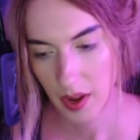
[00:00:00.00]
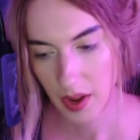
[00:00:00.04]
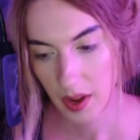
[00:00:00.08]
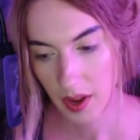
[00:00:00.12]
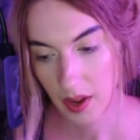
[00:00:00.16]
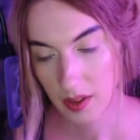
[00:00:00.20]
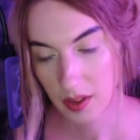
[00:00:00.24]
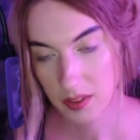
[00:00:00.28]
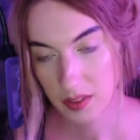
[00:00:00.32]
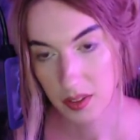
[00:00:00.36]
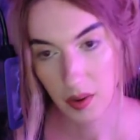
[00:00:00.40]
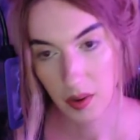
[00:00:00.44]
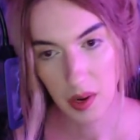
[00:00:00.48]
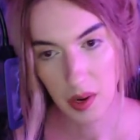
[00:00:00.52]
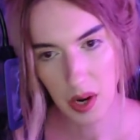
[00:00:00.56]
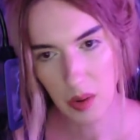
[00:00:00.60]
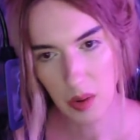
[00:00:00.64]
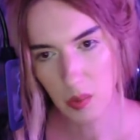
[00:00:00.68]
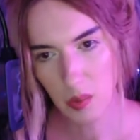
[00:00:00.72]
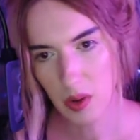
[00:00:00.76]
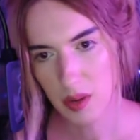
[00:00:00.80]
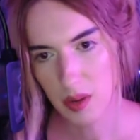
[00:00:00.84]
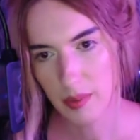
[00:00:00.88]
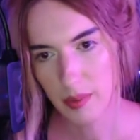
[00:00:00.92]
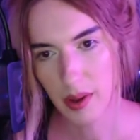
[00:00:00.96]
So I
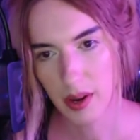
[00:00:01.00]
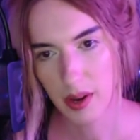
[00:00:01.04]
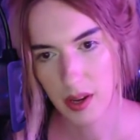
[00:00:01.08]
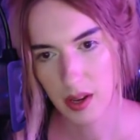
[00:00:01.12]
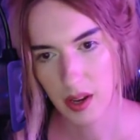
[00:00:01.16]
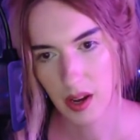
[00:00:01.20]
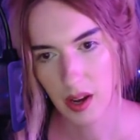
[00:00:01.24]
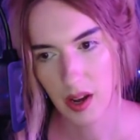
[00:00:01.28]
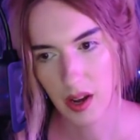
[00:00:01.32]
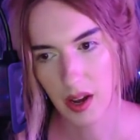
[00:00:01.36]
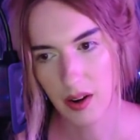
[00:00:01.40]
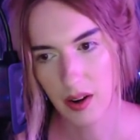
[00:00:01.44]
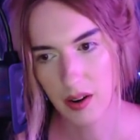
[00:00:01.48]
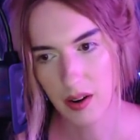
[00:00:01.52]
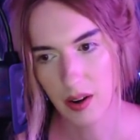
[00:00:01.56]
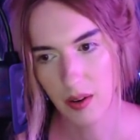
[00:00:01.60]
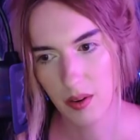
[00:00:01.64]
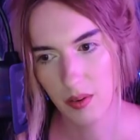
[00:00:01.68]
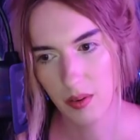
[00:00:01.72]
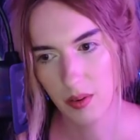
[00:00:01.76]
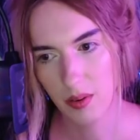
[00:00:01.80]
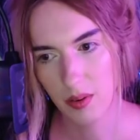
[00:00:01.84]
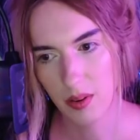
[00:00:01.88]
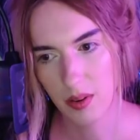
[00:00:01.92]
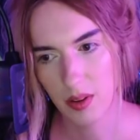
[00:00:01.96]
worry about it. Yeah, I don't
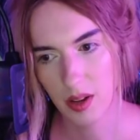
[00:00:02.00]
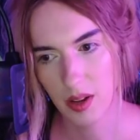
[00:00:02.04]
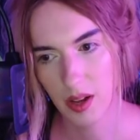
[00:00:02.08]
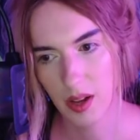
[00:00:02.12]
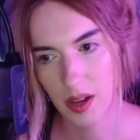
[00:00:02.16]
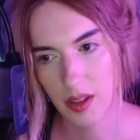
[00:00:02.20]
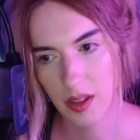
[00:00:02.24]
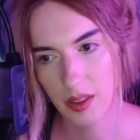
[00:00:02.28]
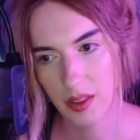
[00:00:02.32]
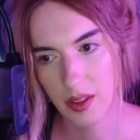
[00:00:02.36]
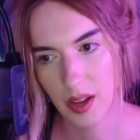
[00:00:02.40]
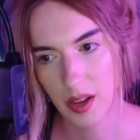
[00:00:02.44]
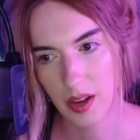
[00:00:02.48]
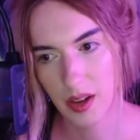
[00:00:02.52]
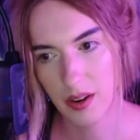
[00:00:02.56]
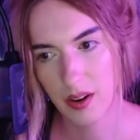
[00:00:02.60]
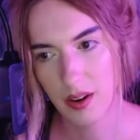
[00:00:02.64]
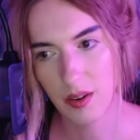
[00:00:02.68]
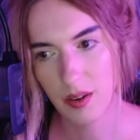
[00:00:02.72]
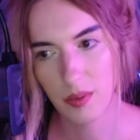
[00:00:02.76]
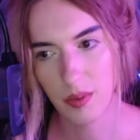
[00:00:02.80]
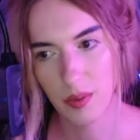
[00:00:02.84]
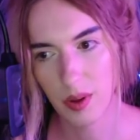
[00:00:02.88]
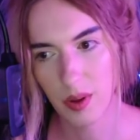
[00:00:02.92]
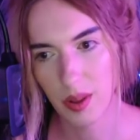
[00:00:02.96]
know.
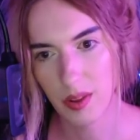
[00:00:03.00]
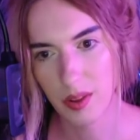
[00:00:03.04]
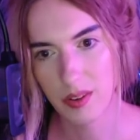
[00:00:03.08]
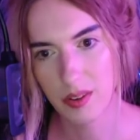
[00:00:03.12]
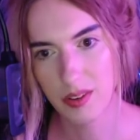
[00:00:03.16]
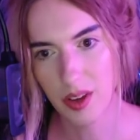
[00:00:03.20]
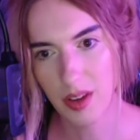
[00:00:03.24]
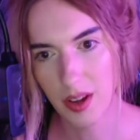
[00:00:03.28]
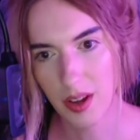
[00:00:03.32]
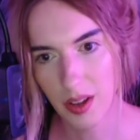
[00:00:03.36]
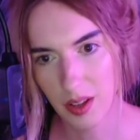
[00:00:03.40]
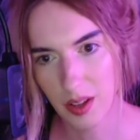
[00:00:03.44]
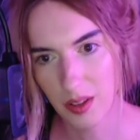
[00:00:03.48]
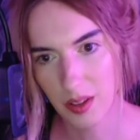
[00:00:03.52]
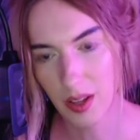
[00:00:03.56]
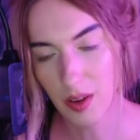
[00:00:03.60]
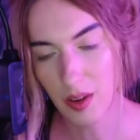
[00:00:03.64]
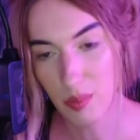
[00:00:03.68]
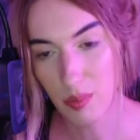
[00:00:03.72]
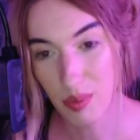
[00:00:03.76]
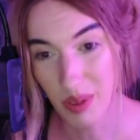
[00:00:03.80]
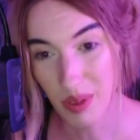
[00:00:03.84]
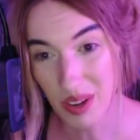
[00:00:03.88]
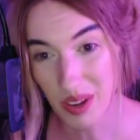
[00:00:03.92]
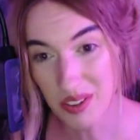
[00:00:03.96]
There's not a lot
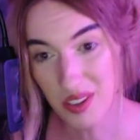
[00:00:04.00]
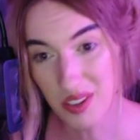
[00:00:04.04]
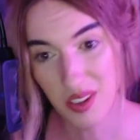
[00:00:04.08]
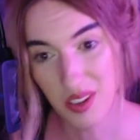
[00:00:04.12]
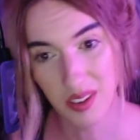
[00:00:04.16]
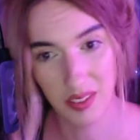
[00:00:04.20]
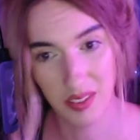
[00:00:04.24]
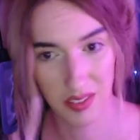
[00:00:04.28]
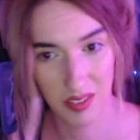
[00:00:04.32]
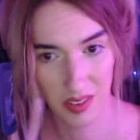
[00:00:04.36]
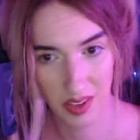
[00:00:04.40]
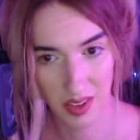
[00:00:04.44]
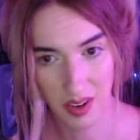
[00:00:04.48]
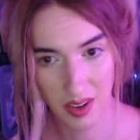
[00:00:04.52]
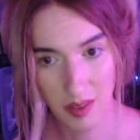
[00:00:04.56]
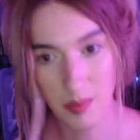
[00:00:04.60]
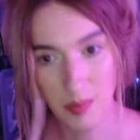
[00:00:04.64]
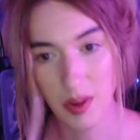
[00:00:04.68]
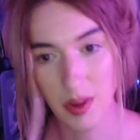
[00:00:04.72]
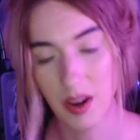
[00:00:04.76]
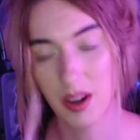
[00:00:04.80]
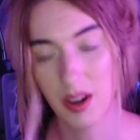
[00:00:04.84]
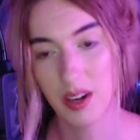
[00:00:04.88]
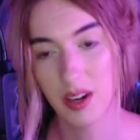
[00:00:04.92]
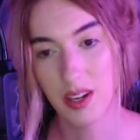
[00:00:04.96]
of precedent in
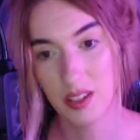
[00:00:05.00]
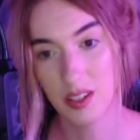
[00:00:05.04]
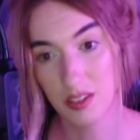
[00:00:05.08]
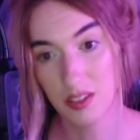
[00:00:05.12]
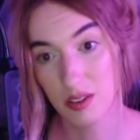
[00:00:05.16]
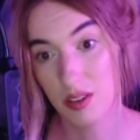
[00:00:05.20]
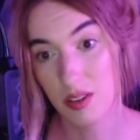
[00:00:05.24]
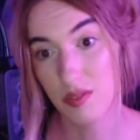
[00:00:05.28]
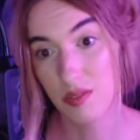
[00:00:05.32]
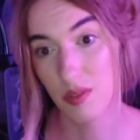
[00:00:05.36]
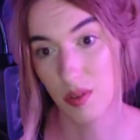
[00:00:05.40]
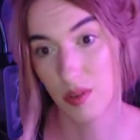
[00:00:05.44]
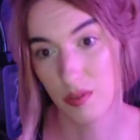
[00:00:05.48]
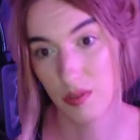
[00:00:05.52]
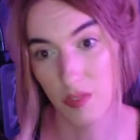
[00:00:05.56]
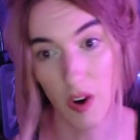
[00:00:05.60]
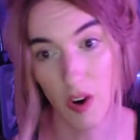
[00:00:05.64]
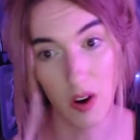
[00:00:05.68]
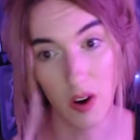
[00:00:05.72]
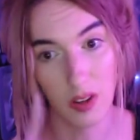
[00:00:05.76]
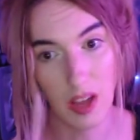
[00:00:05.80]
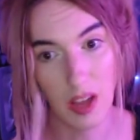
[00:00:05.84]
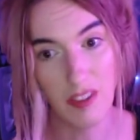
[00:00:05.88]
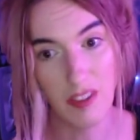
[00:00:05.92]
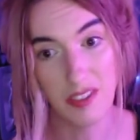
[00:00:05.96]
American history for a
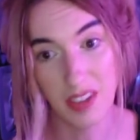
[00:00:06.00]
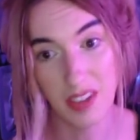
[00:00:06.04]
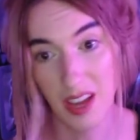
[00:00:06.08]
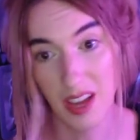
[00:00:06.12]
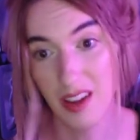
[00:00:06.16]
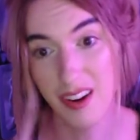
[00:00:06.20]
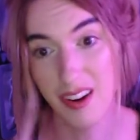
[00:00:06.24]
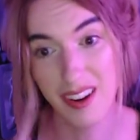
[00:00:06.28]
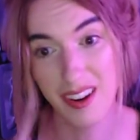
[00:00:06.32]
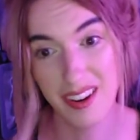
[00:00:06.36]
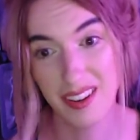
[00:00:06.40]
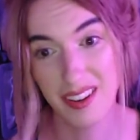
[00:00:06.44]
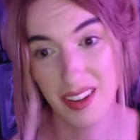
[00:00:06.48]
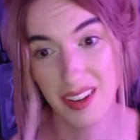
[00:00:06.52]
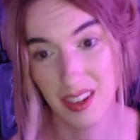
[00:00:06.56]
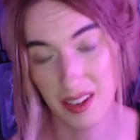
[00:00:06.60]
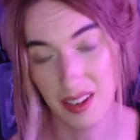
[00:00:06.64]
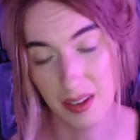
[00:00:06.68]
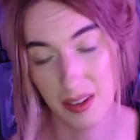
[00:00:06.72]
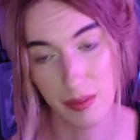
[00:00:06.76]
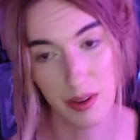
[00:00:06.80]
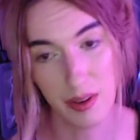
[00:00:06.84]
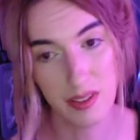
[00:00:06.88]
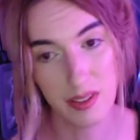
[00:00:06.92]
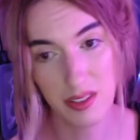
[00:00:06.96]
far left candidate to get to
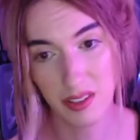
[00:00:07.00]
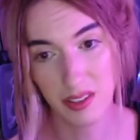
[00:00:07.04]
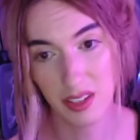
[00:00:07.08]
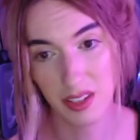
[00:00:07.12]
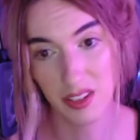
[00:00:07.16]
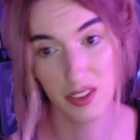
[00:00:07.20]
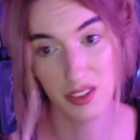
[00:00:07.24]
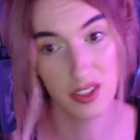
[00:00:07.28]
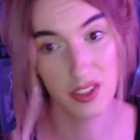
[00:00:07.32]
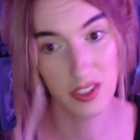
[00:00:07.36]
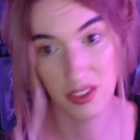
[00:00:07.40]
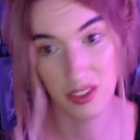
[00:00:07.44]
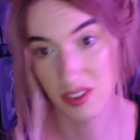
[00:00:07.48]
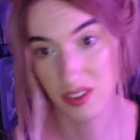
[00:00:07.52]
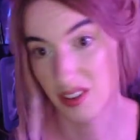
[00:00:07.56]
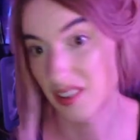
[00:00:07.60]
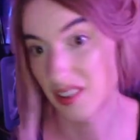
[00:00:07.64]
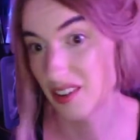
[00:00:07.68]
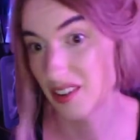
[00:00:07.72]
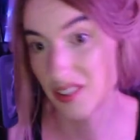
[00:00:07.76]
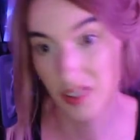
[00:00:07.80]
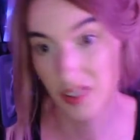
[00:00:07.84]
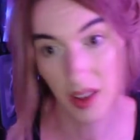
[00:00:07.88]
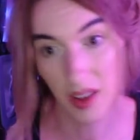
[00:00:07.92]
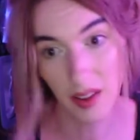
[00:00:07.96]
the presidency. There's
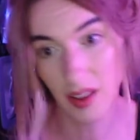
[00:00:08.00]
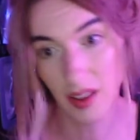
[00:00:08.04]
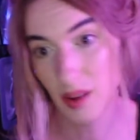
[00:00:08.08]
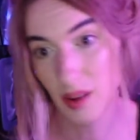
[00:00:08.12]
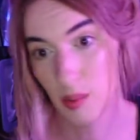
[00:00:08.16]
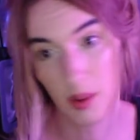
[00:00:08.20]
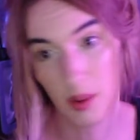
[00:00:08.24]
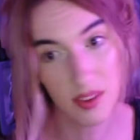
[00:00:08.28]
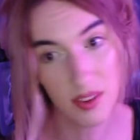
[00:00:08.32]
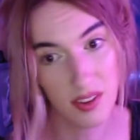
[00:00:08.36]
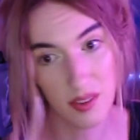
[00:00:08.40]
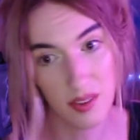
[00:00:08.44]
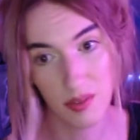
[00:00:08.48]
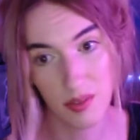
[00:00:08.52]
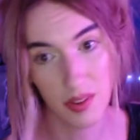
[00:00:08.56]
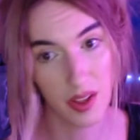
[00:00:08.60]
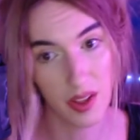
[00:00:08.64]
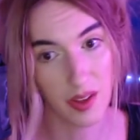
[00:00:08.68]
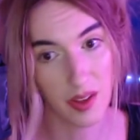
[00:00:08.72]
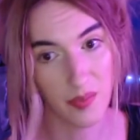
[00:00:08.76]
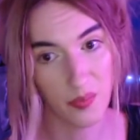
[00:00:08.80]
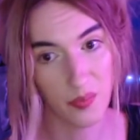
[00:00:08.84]
not a lot of precedent for that.